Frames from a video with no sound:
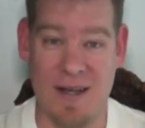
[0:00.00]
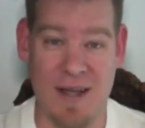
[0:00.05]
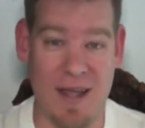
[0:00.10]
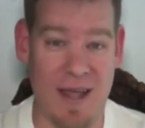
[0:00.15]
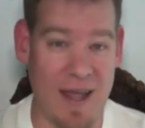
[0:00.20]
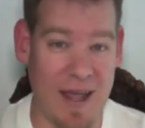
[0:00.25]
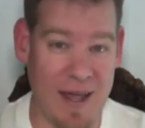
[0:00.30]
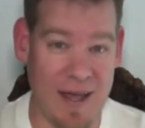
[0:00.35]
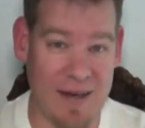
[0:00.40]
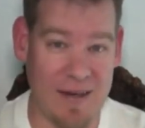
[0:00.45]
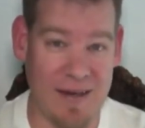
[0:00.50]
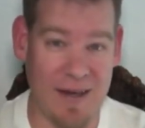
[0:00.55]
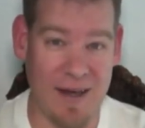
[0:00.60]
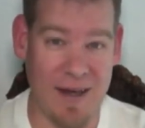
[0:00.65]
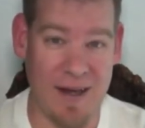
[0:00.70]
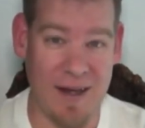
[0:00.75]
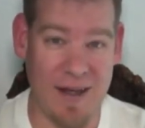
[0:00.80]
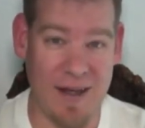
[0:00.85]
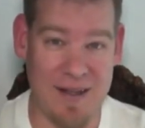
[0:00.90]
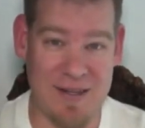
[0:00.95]
And
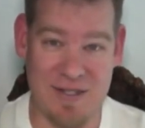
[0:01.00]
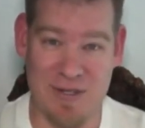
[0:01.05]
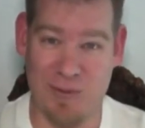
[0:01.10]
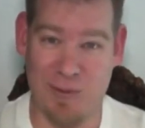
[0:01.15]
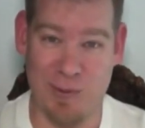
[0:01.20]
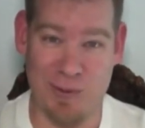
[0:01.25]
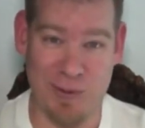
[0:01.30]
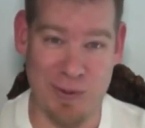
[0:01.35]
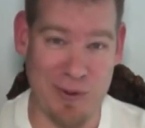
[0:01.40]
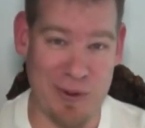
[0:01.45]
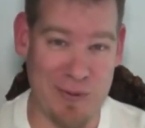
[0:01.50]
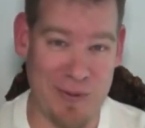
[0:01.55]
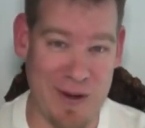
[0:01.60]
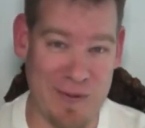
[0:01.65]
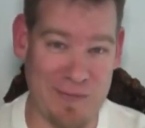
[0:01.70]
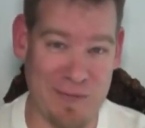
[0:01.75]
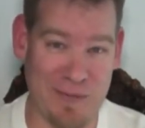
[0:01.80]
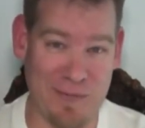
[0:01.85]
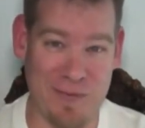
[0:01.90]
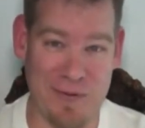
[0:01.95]
so we're really
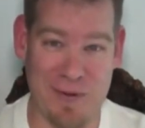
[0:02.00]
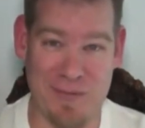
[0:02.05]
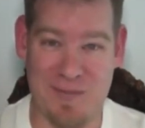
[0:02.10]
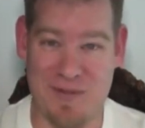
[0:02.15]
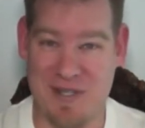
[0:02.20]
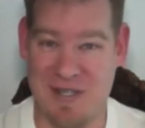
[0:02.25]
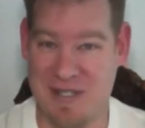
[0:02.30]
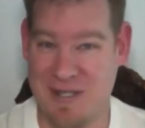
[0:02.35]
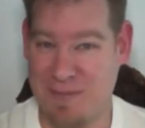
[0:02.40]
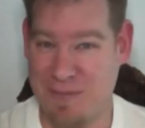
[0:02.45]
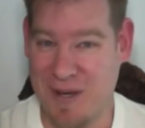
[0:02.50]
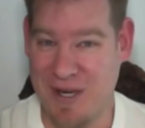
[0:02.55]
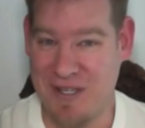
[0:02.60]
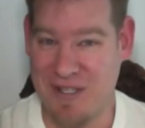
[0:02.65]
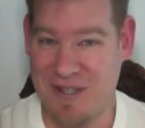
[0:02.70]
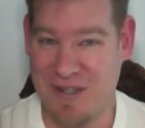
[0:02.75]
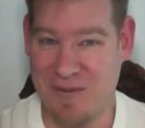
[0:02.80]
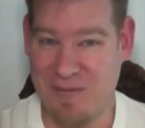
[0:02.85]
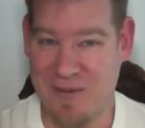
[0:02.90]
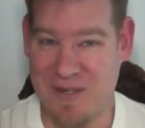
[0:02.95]
grateful for the
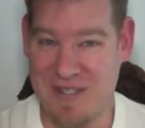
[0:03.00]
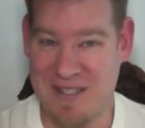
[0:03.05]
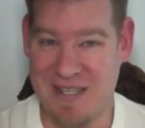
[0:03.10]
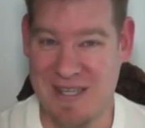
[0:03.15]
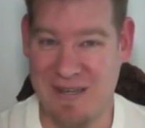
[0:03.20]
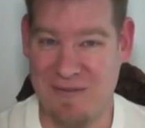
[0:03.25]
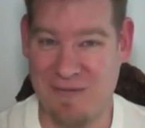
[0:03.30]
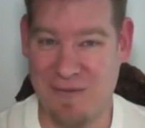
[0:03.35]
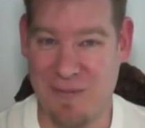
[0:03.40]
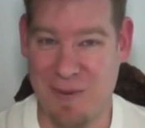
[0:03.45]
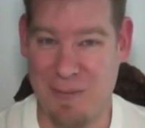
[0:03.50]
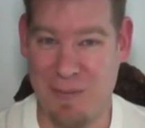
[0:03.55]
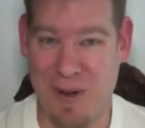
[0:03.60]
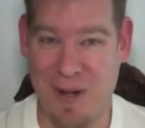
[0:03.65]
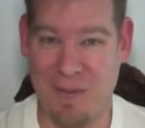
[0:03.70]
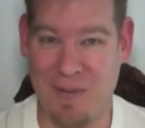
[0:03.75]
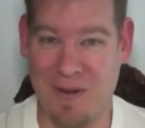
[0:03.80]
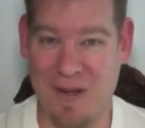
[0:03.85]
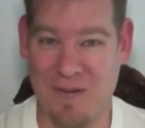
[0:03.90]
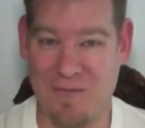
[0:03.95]
participation that we see from the
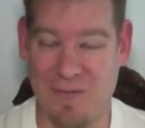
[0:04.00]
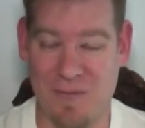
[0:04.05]
public,